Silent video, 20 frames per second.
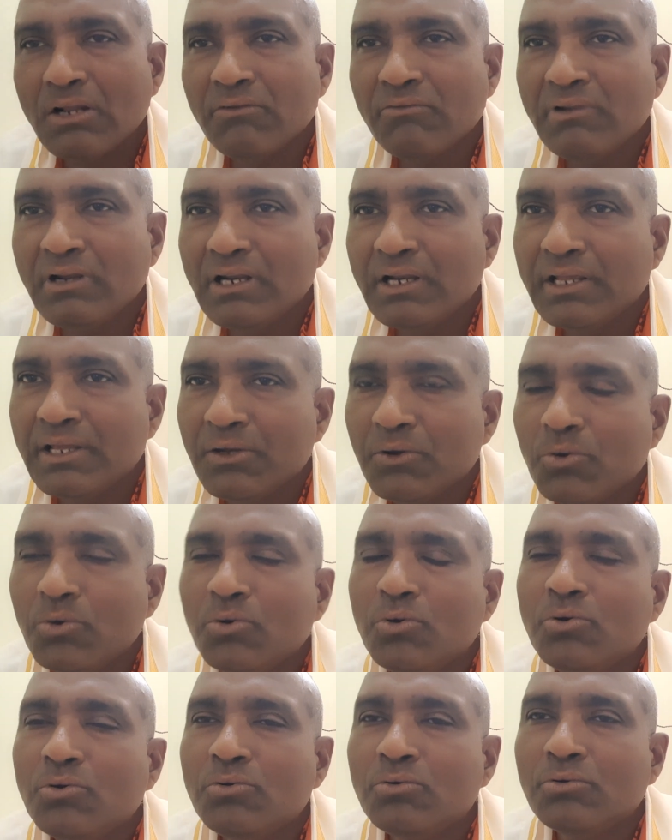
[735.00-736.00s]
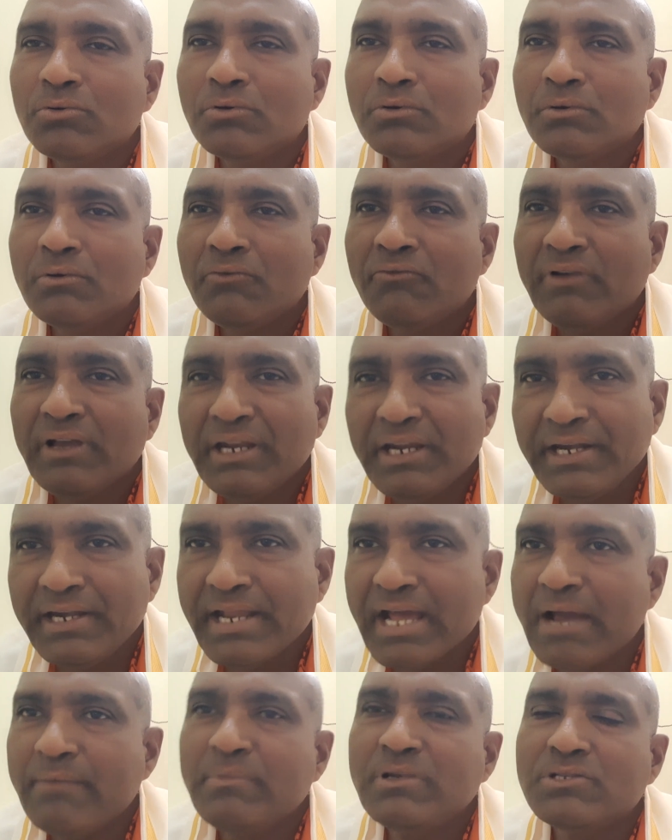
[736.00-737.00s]
will give very
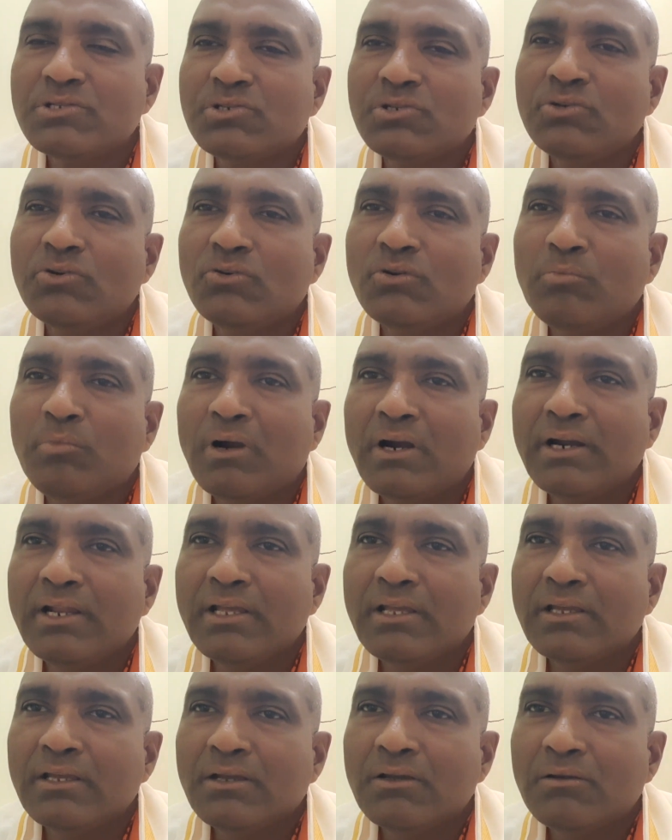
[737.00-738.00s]
damage to your body.